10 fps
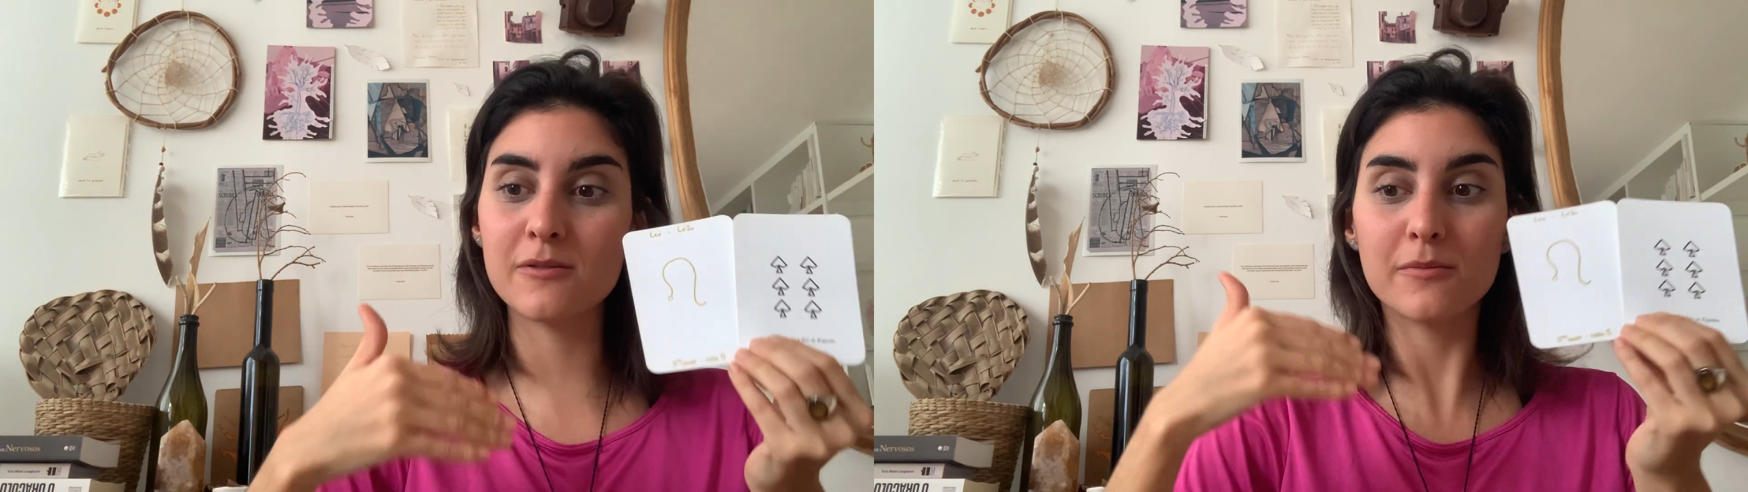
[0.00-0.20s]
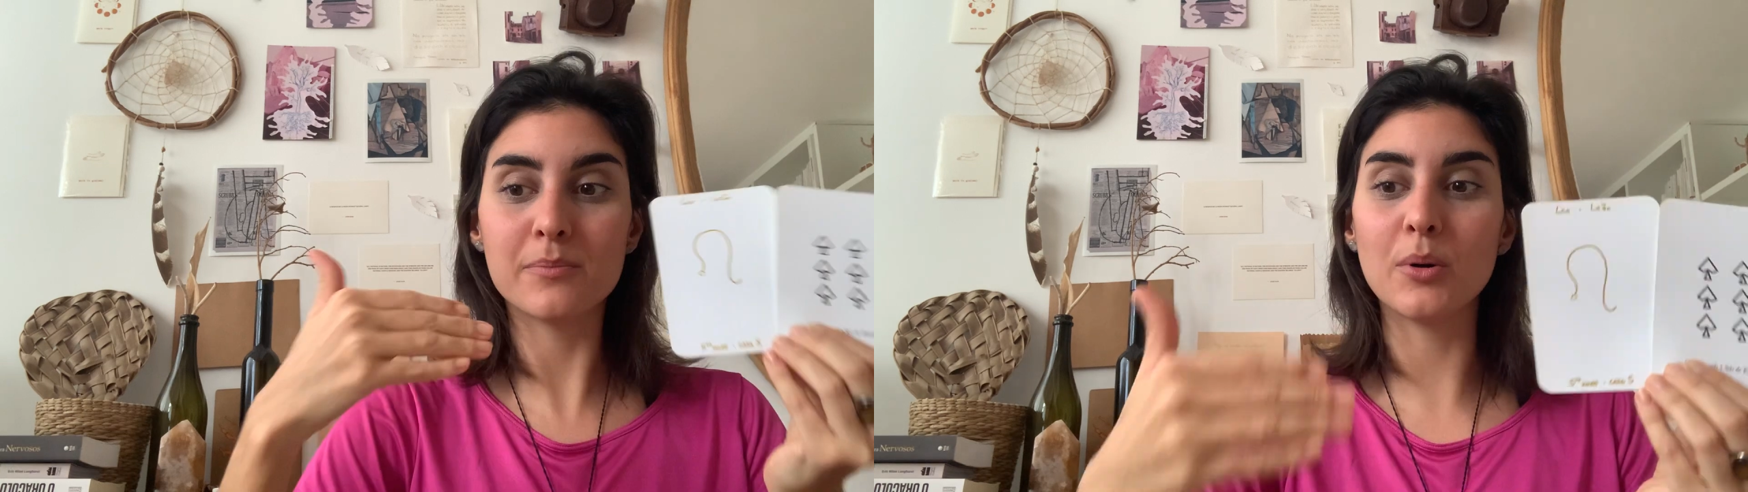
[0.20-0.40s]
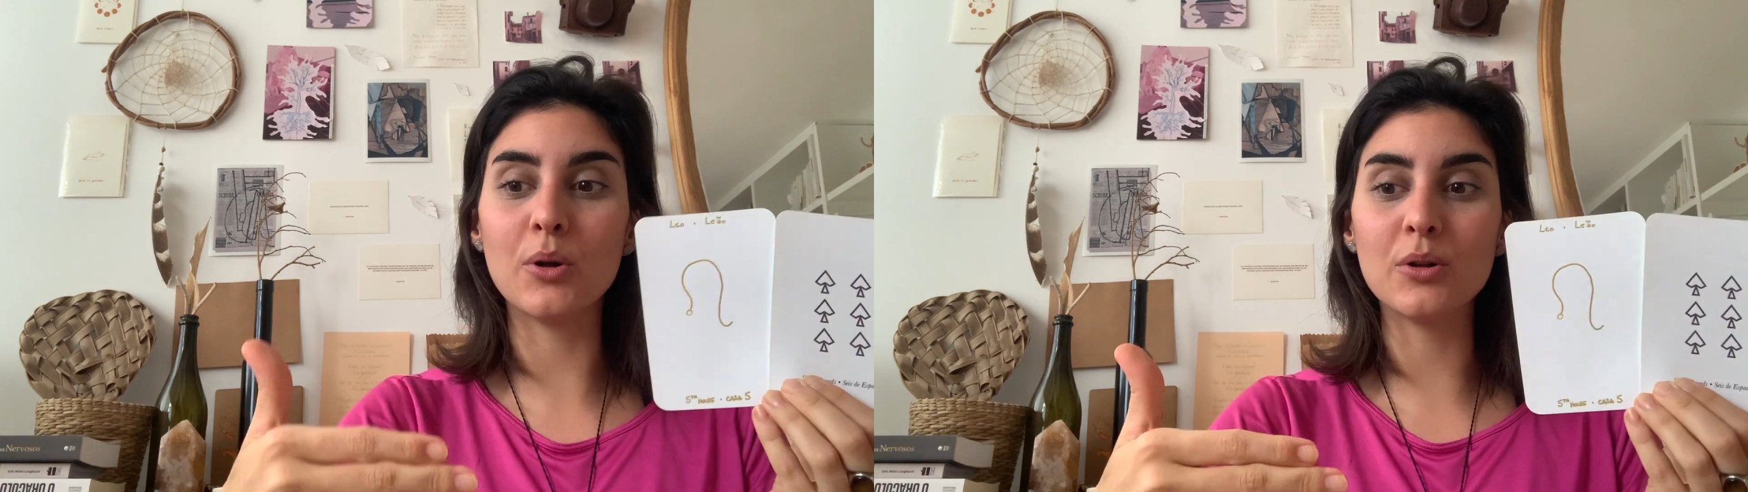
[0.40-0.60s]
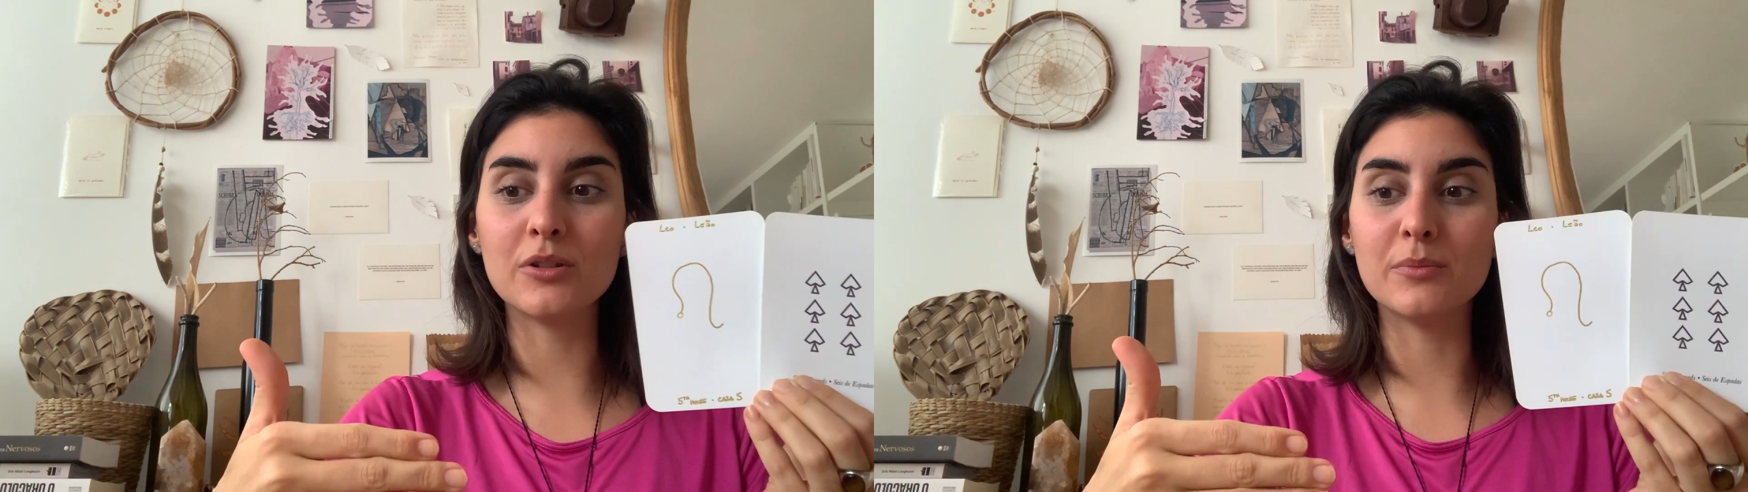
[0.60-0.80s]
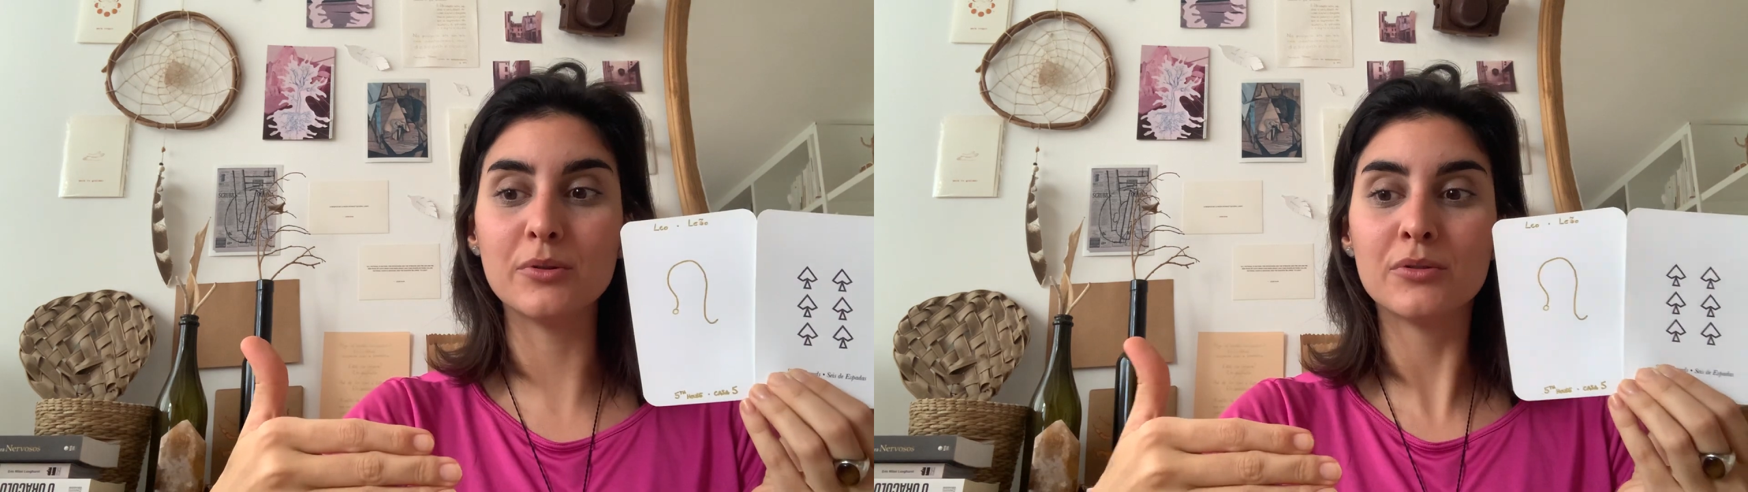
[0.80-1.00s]

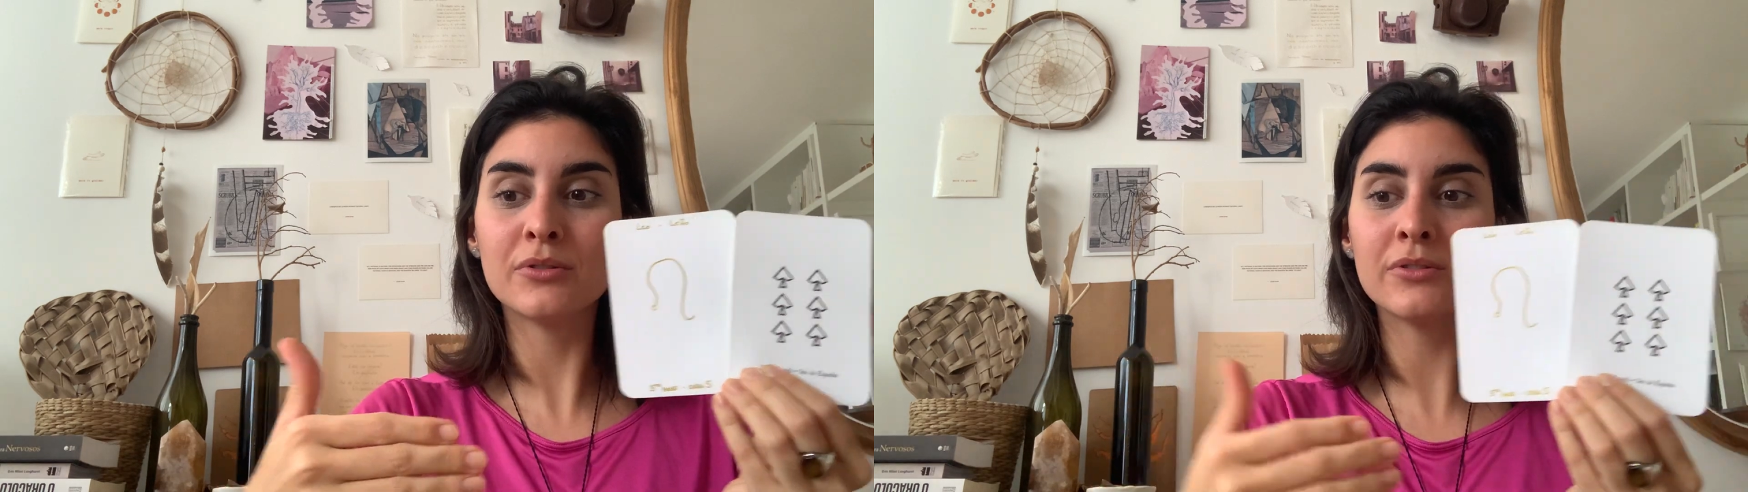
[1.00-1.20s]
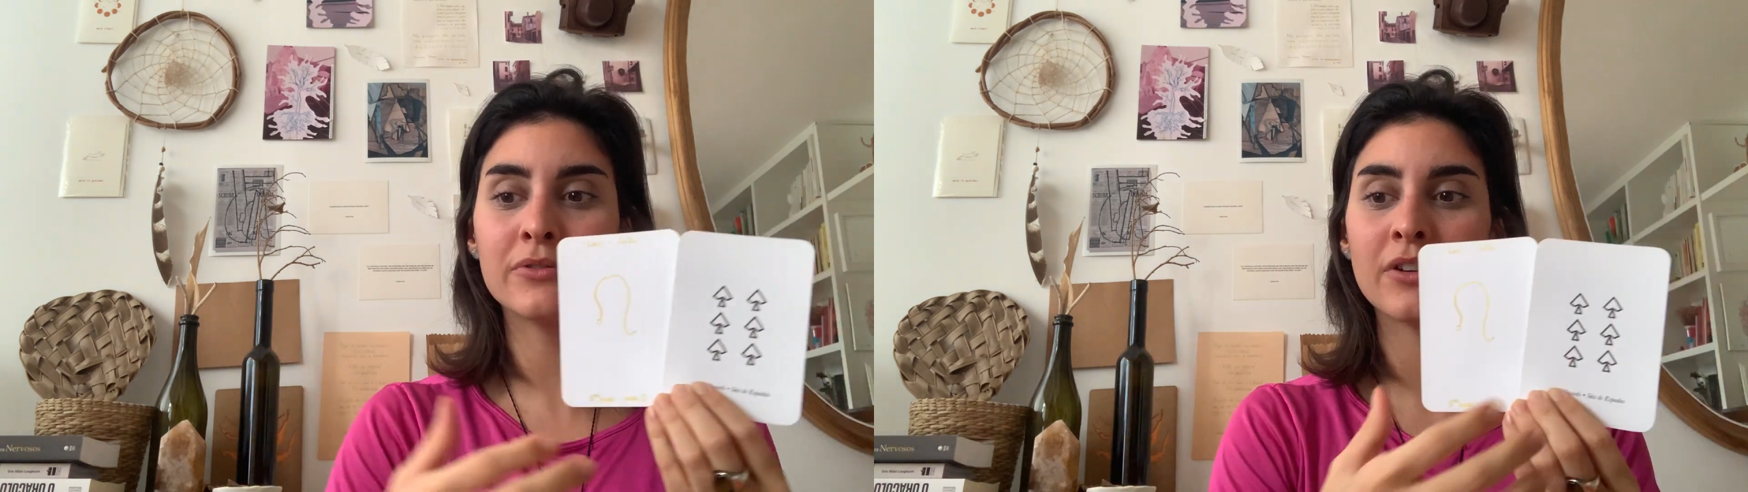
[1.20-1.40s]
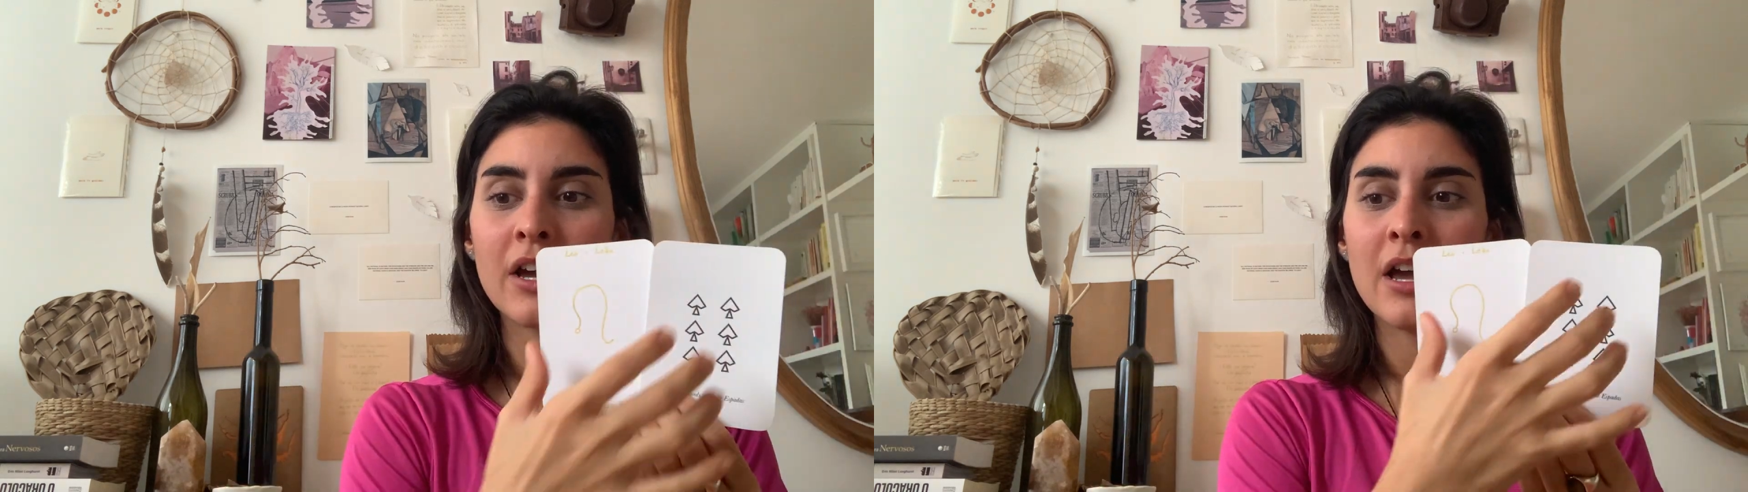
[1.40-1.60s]
bold move.